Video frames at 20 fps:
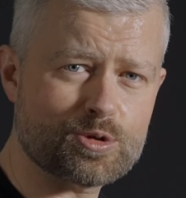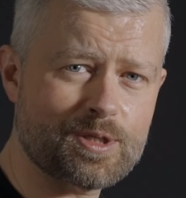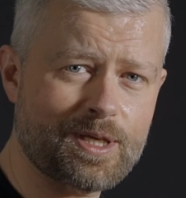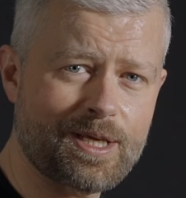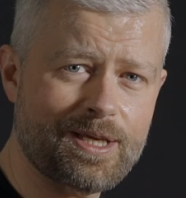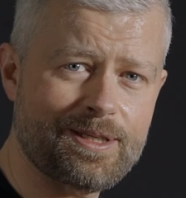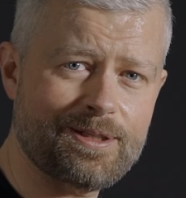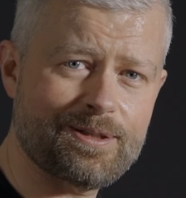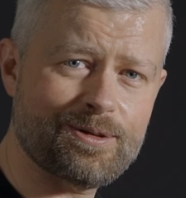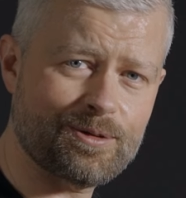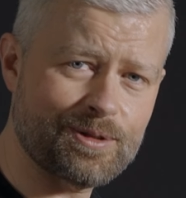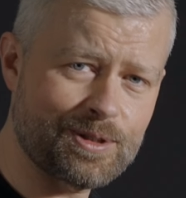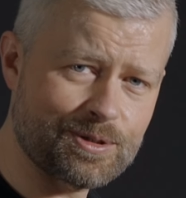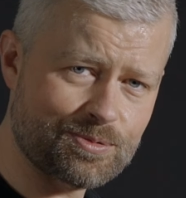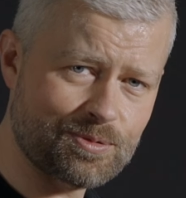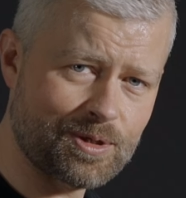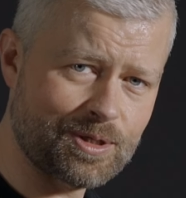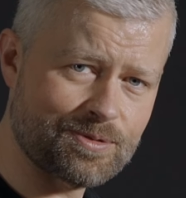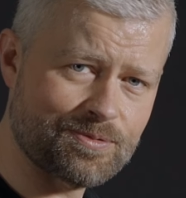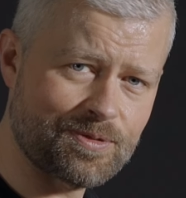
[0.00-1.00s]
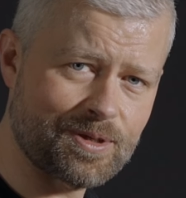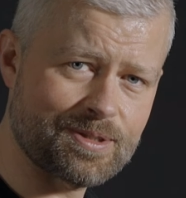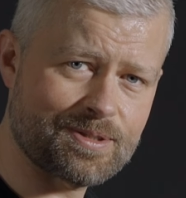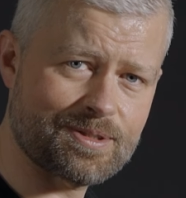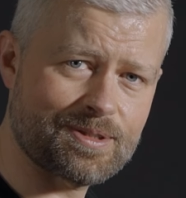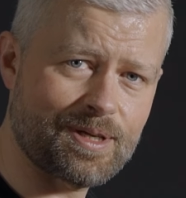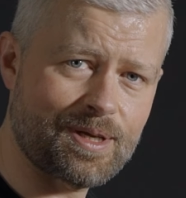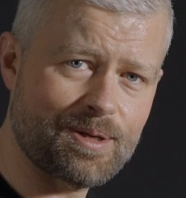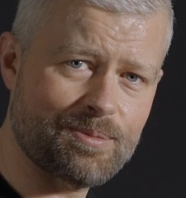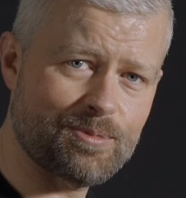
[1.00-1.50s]
setting on this race face
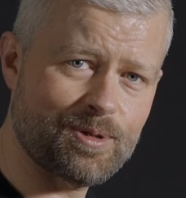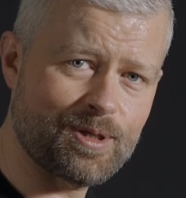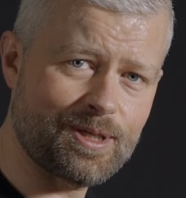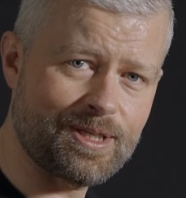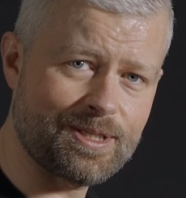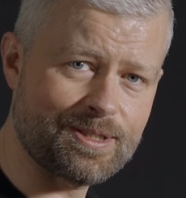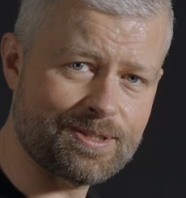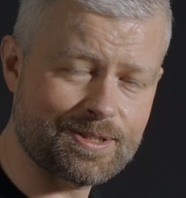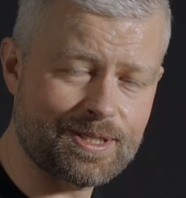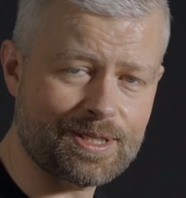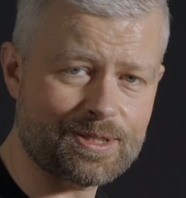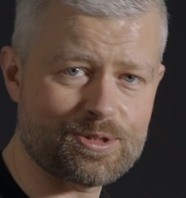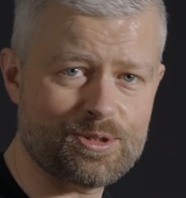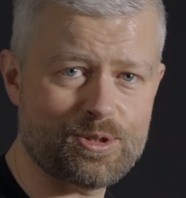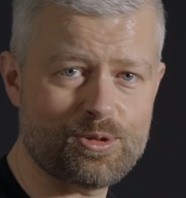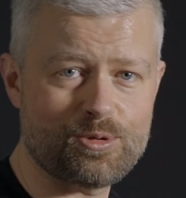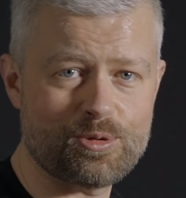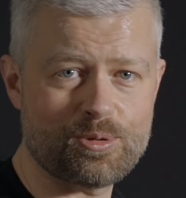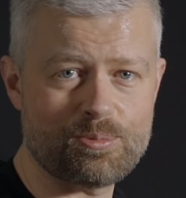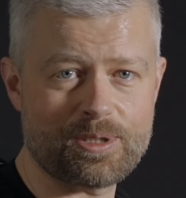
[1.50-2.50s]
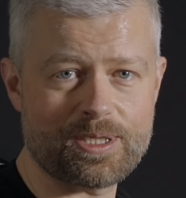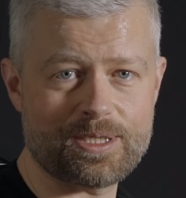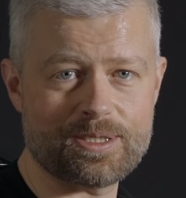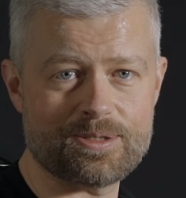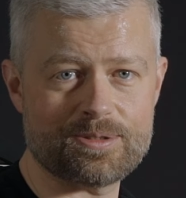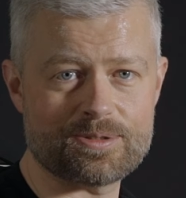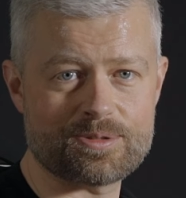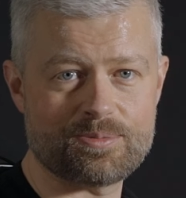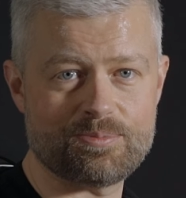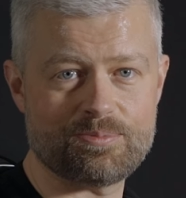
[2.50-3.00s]
stem is 6 Newton
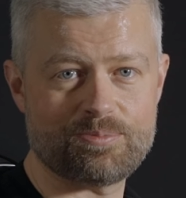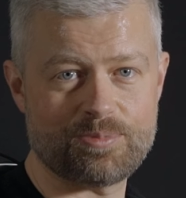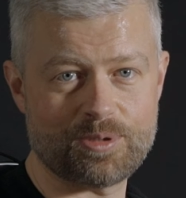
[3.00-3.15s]
meters,